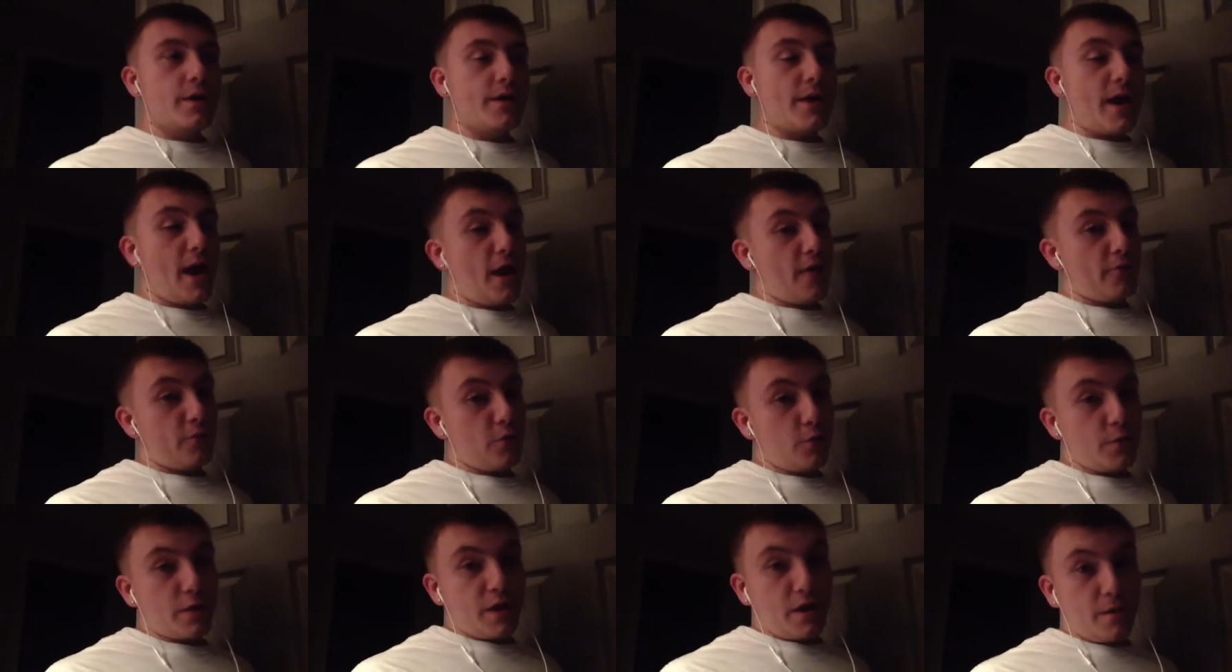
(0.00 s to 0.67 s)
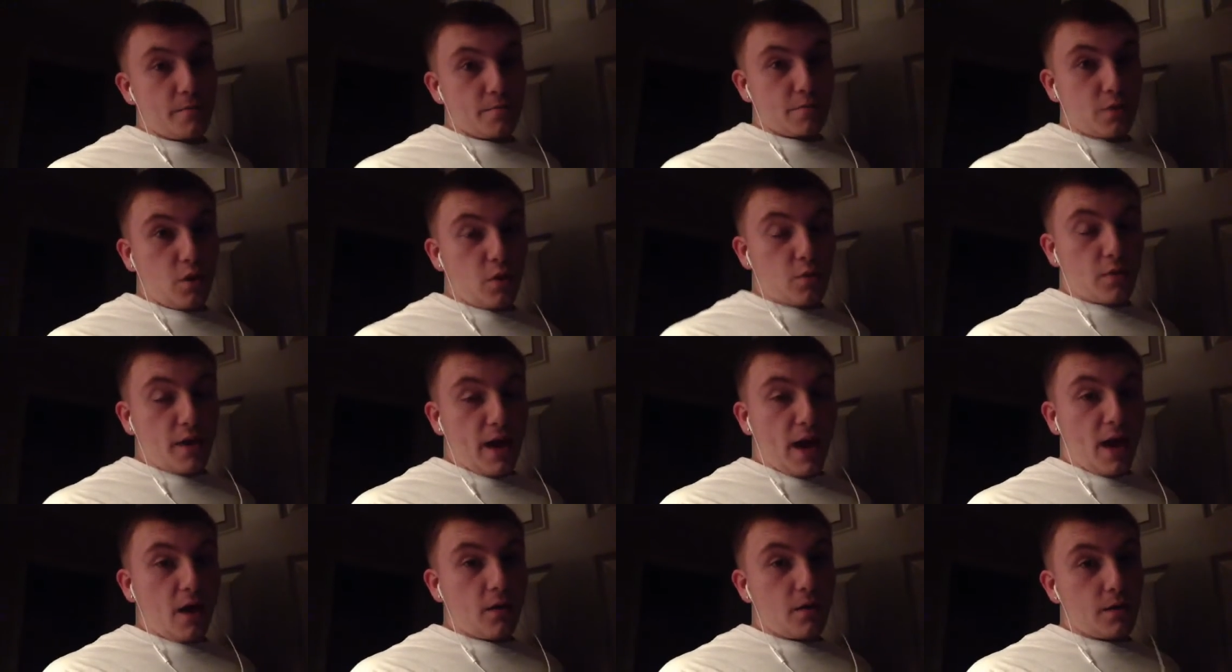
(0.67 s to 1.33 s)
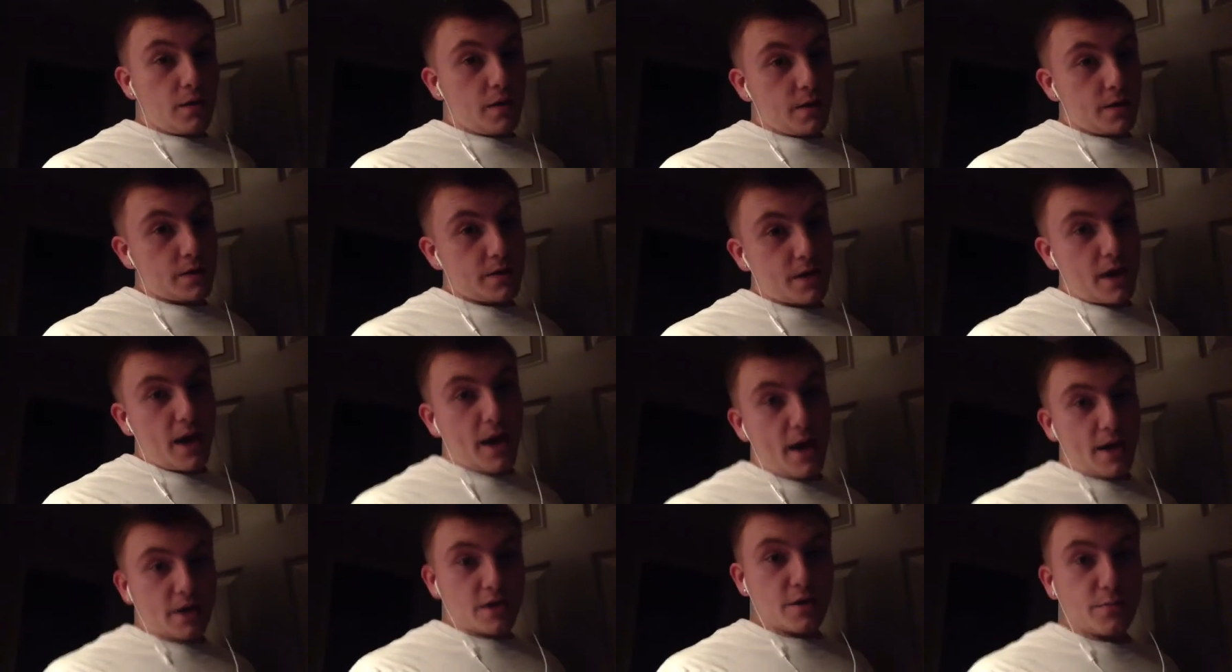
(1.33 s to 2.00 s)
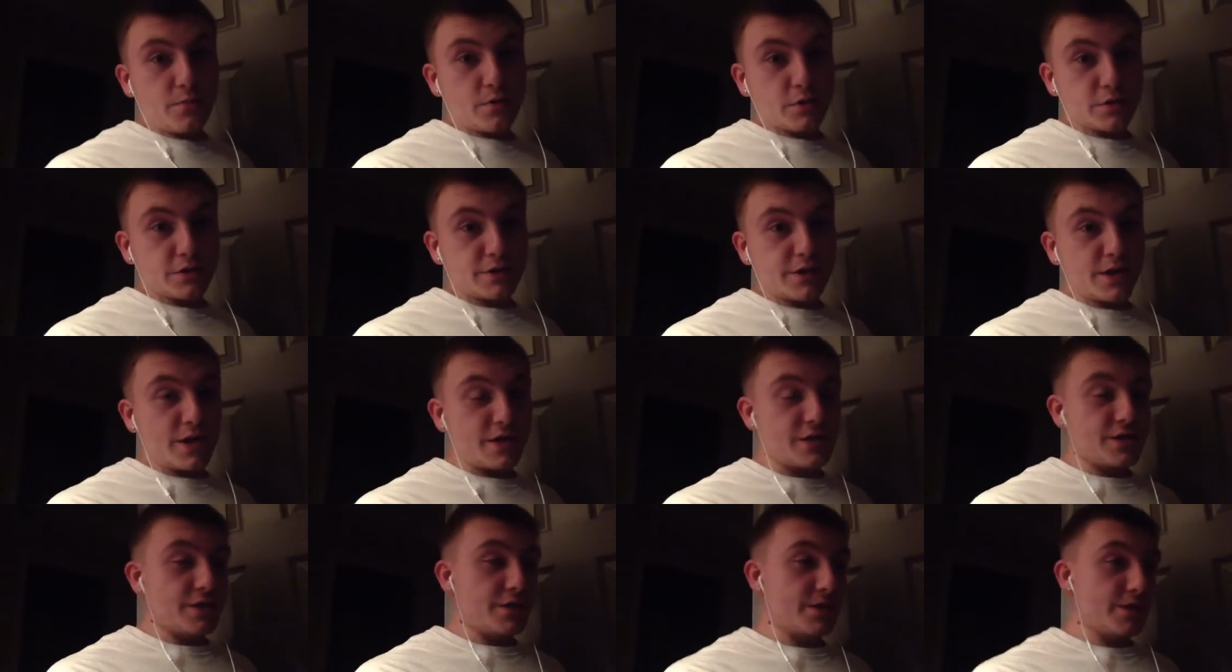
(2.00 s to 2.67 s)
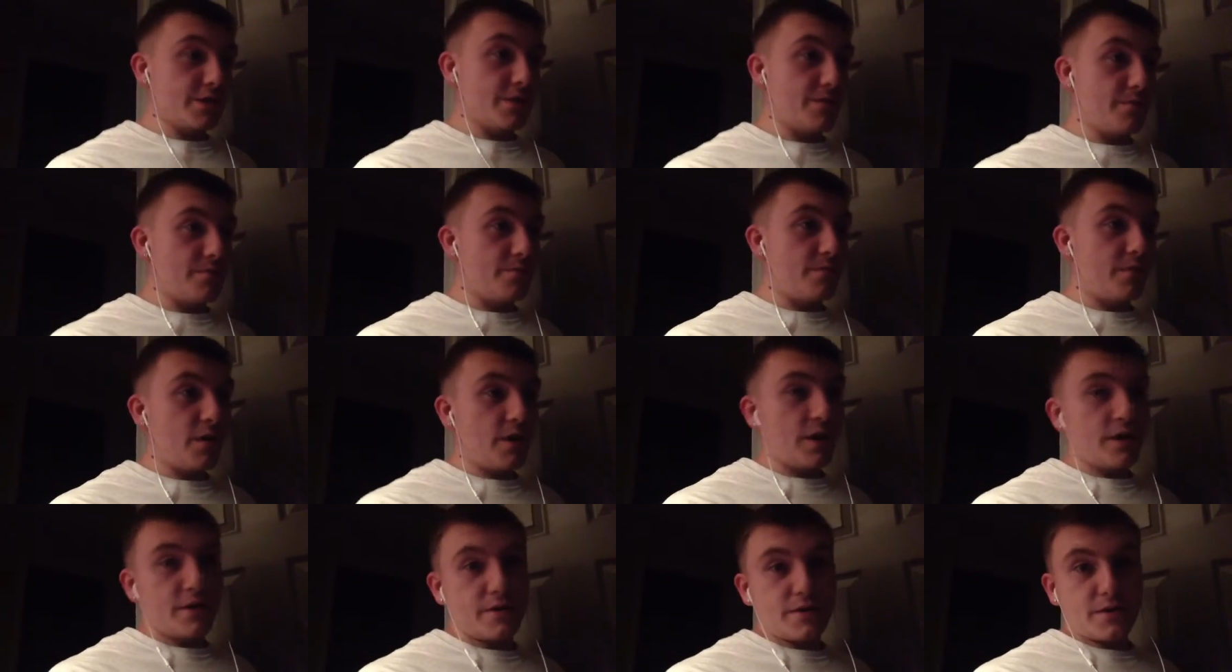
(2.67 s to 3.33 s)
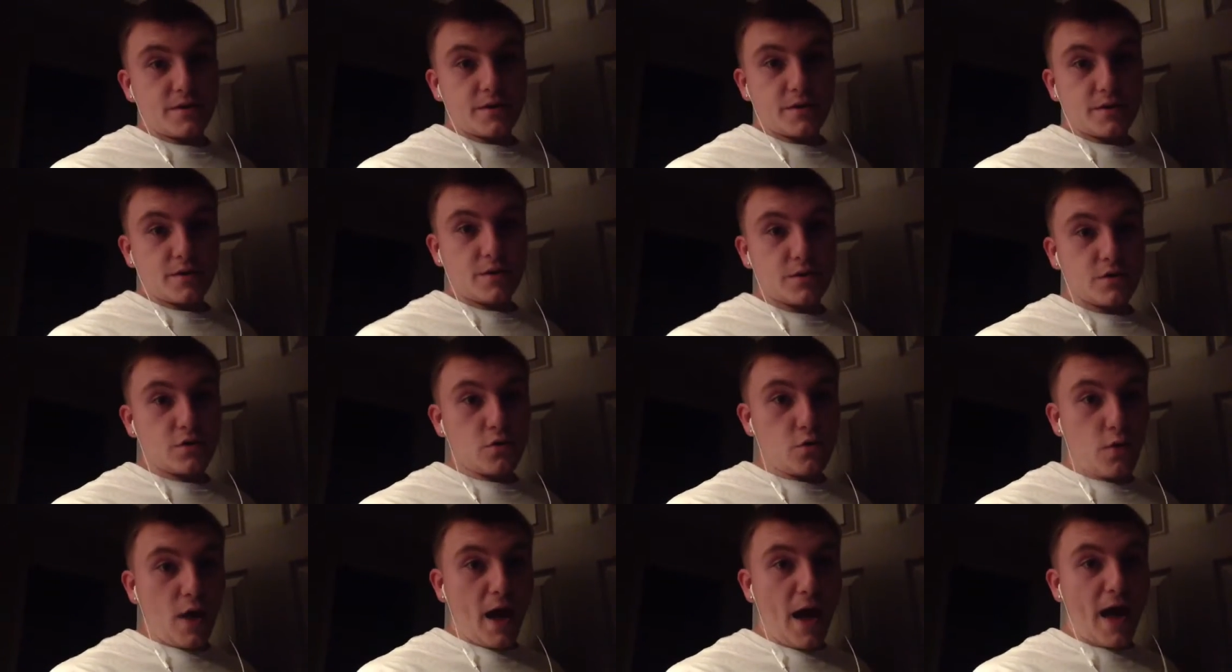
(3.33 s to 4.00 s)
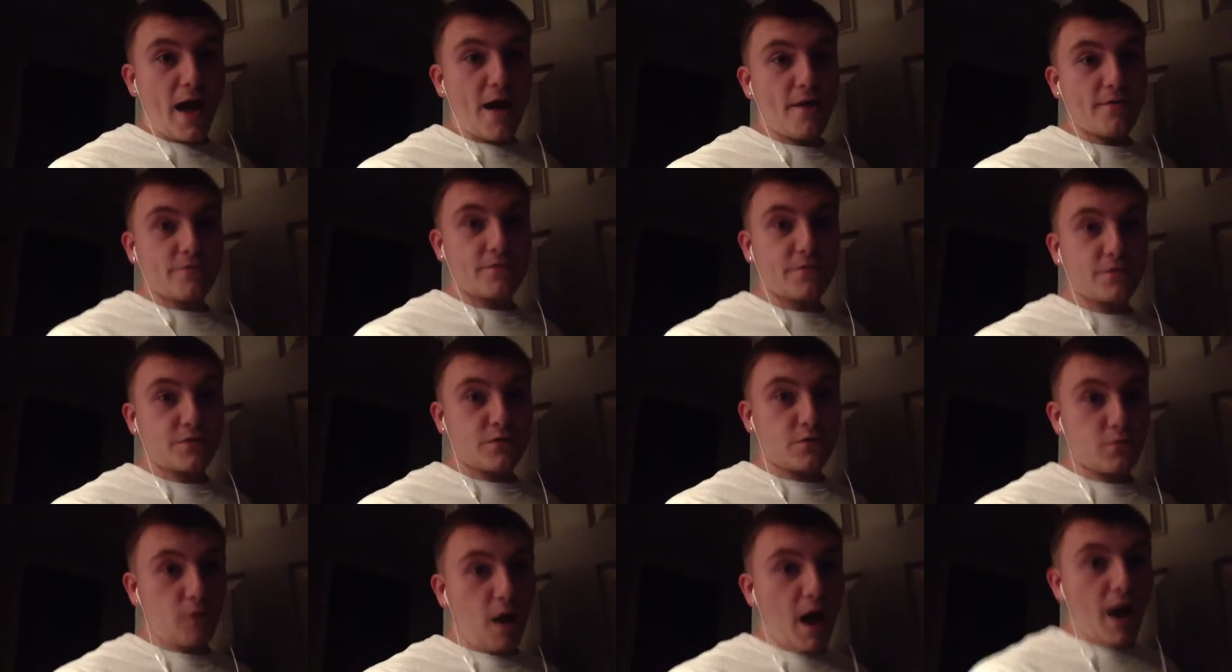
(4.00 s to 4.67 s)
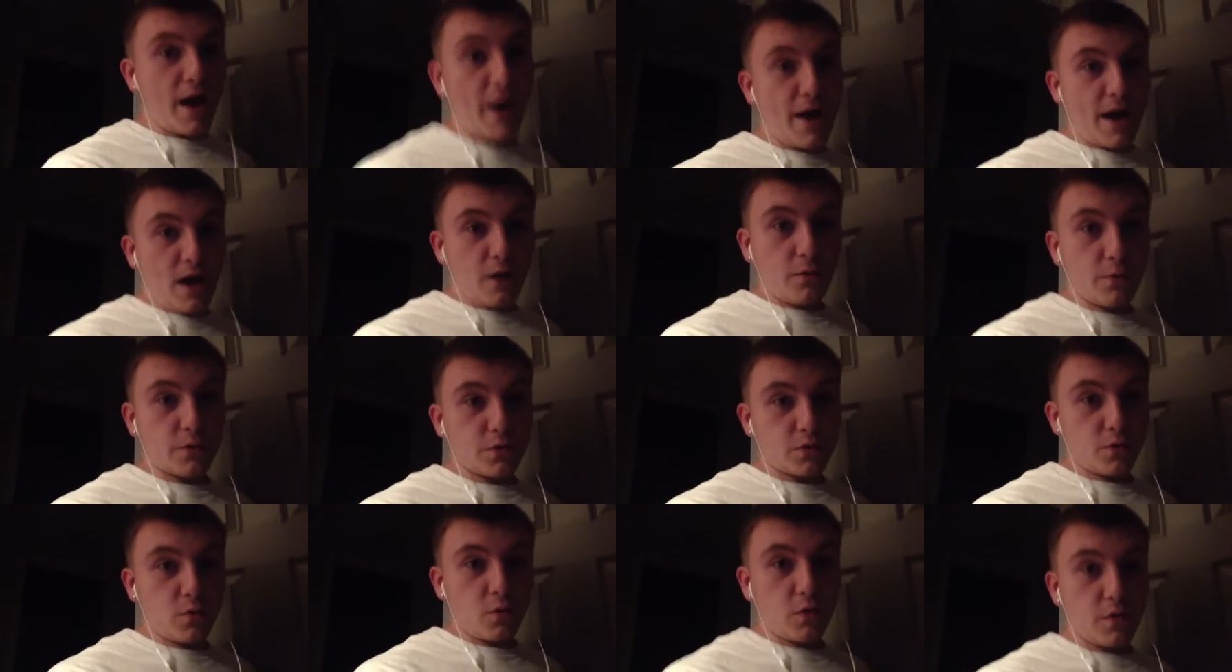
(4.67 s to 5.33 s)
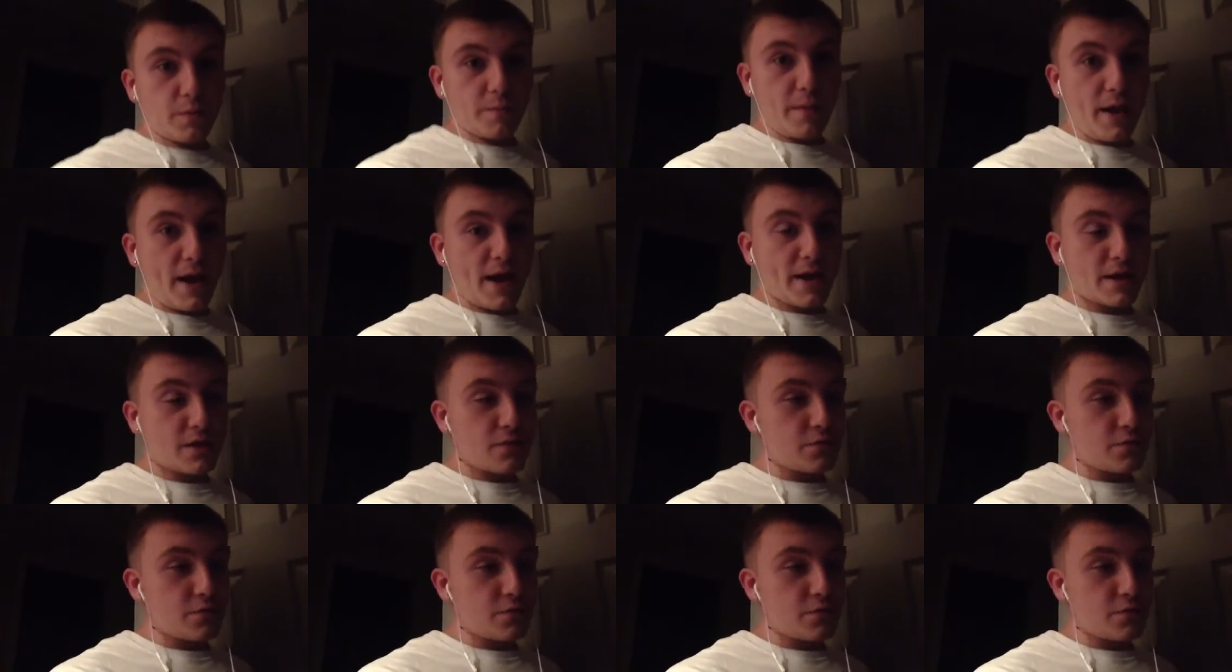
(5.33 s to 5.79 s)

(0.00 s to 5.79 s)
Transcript: Now, if we were getting blown out, yeah, you put Sanchez in, but you have to ride it out with a quarterback.